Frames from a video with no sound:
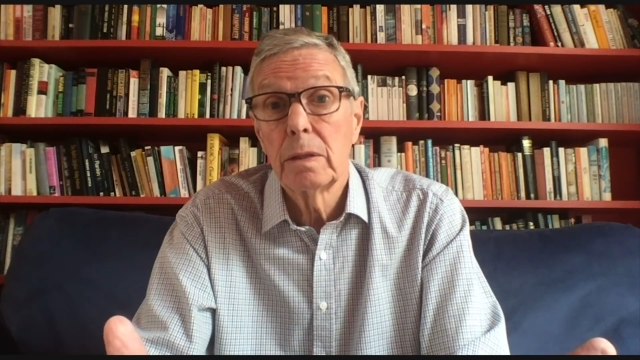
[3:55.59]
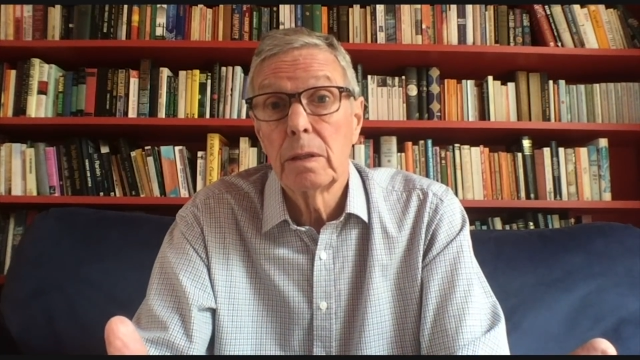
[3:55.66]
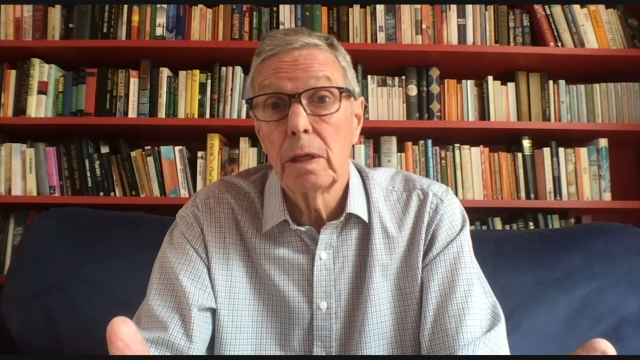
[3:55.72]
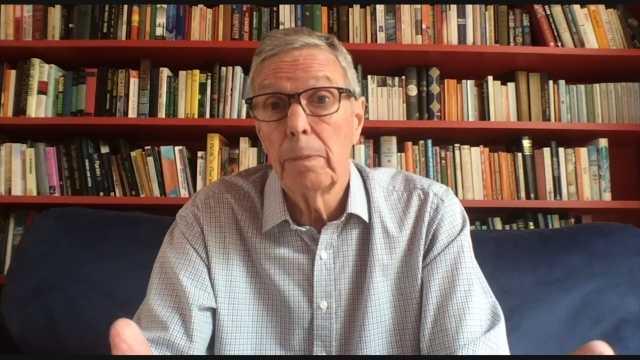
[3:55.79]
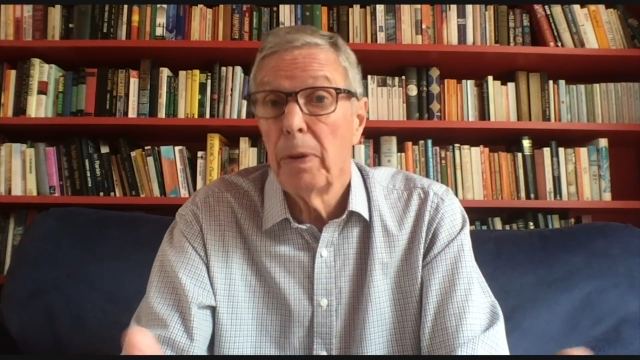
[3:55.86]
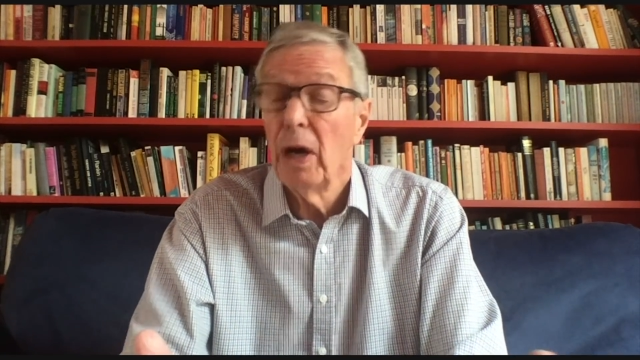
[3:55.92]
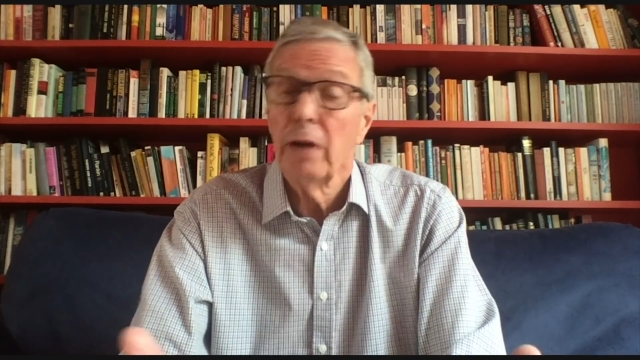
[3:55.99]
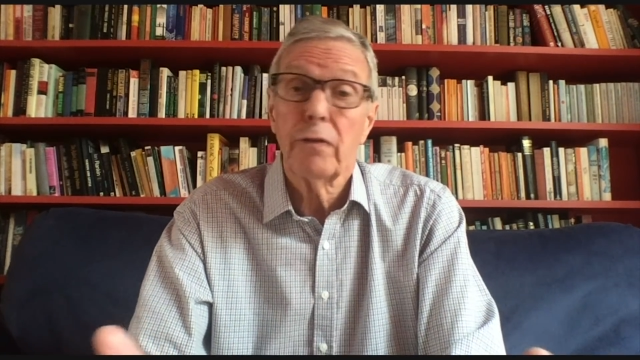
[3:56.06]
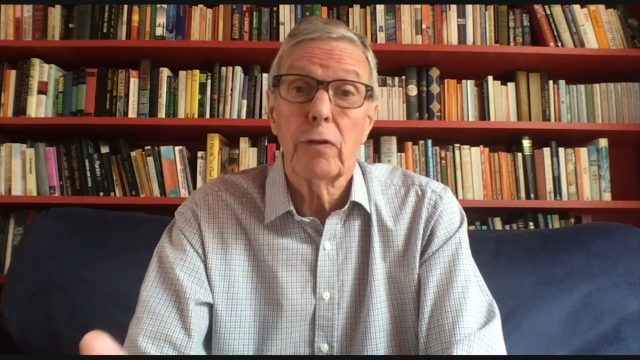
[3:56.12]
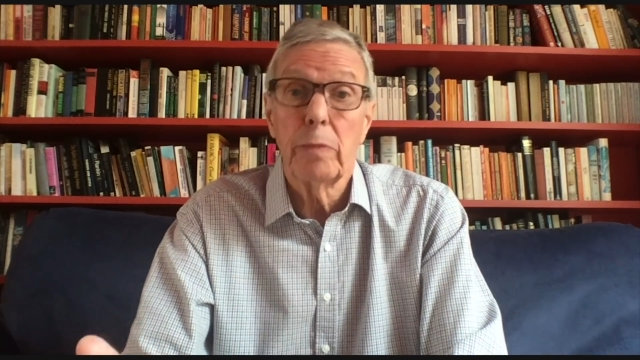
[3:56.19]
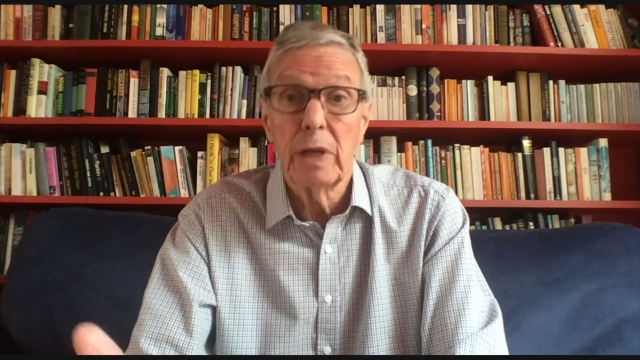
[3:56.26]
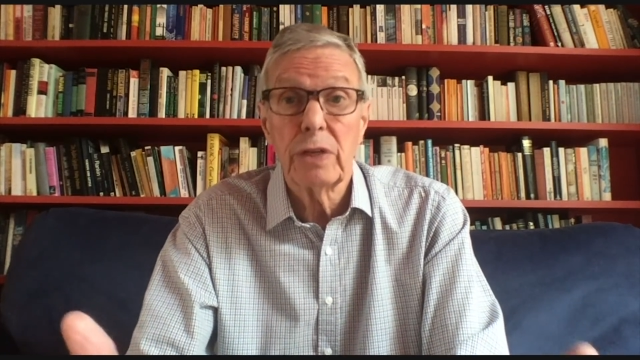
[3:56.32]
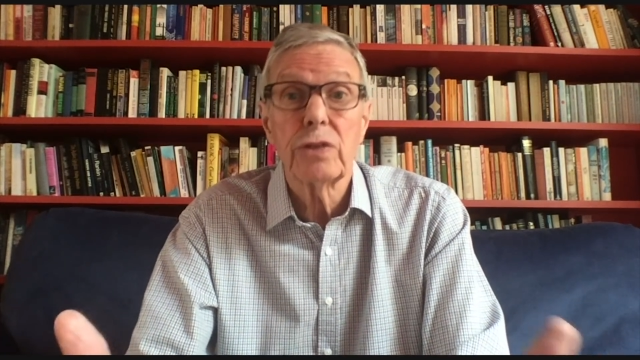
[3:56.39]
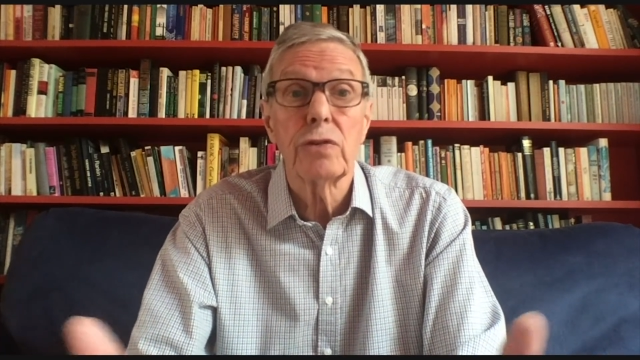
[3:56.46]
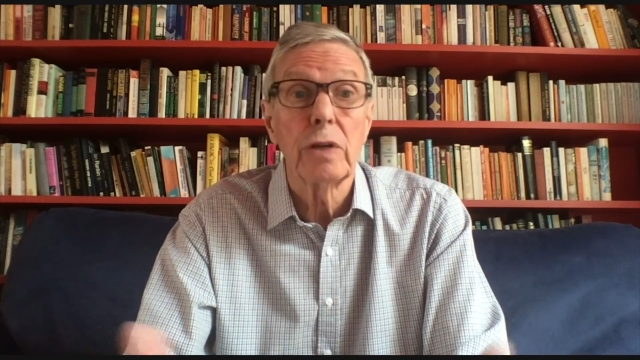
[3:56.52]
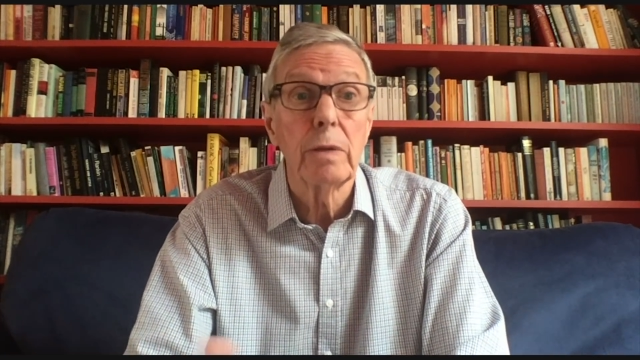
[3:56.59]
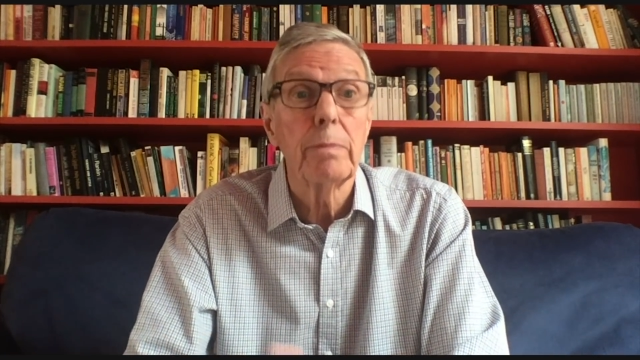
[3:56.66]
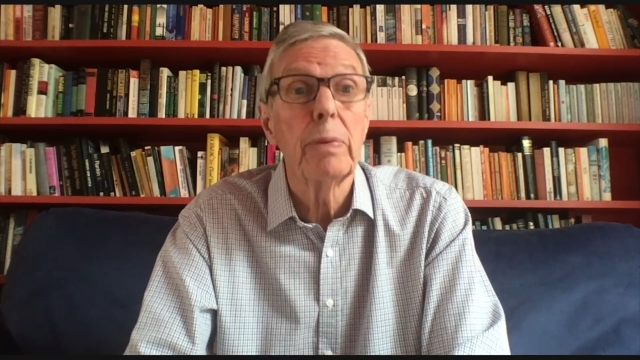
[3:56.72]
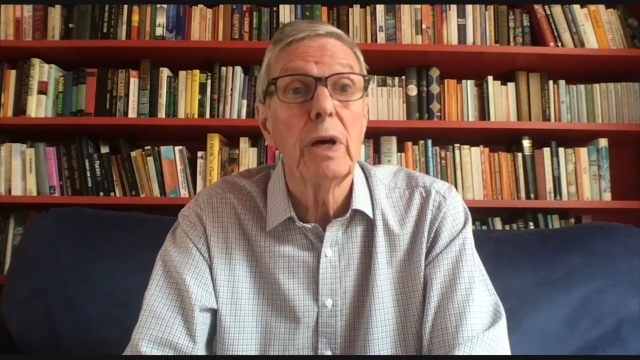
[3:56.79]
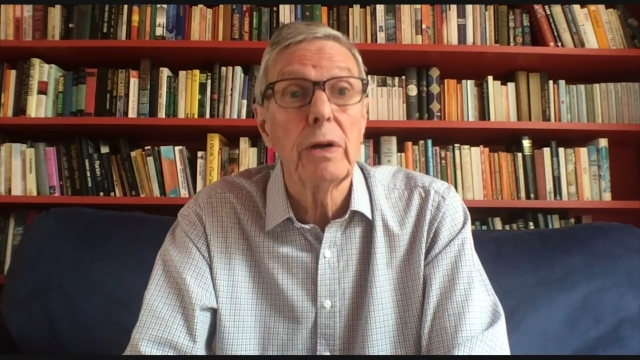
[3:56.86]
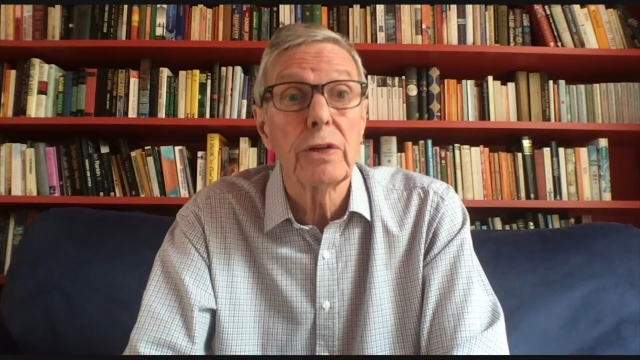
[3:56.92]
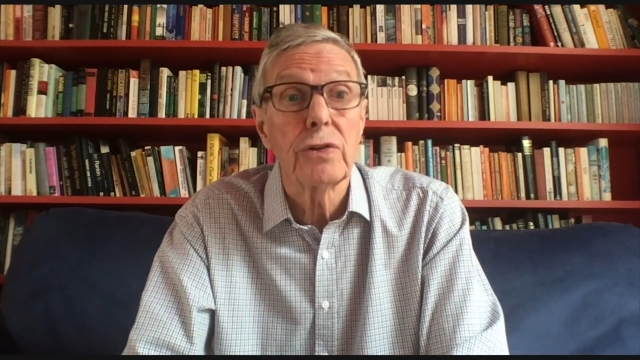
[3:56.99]
Apart from history and
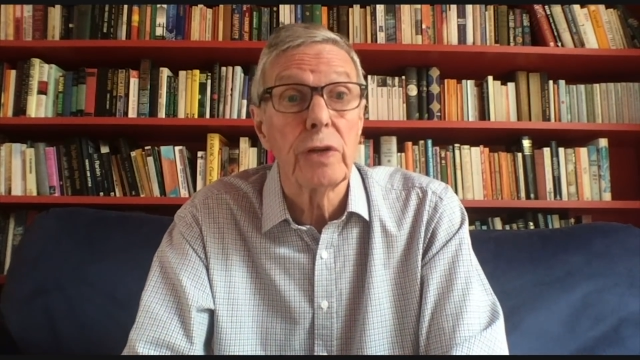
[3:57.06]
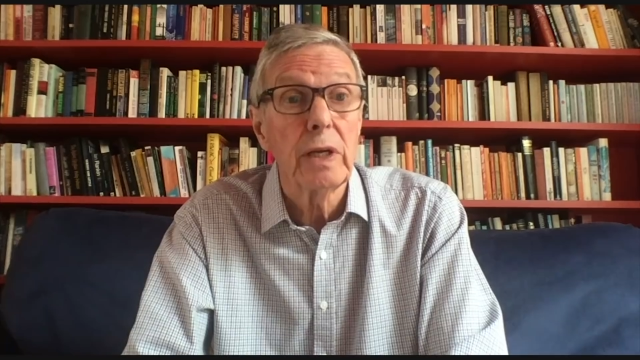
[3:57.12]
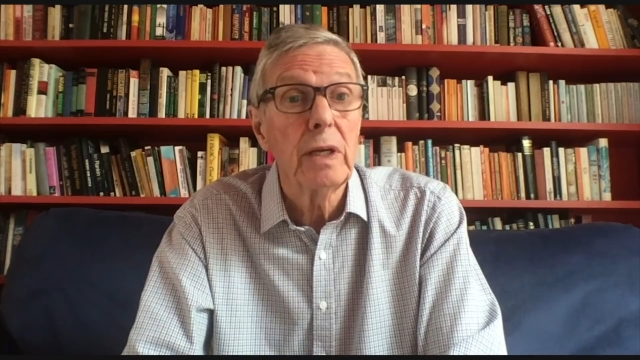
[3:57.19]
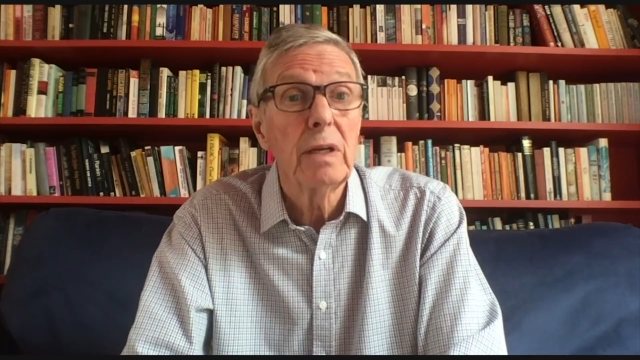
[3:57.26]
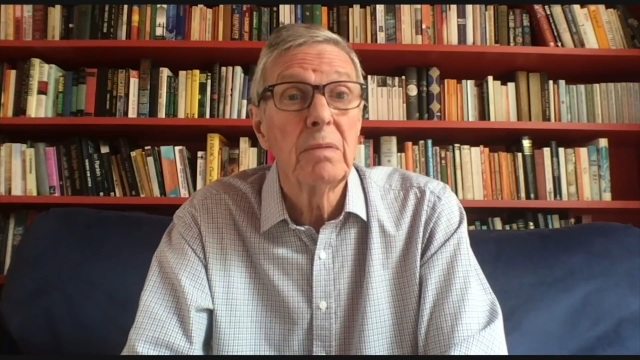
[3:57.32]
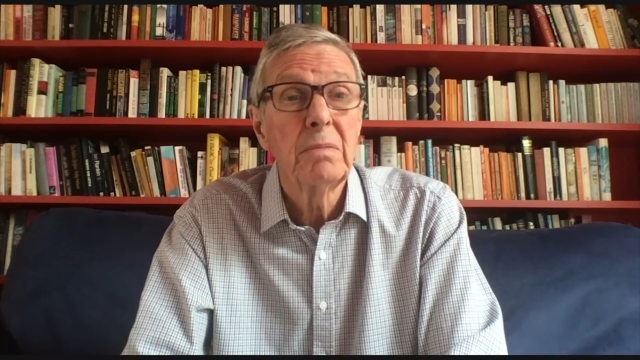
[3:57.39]
poetry,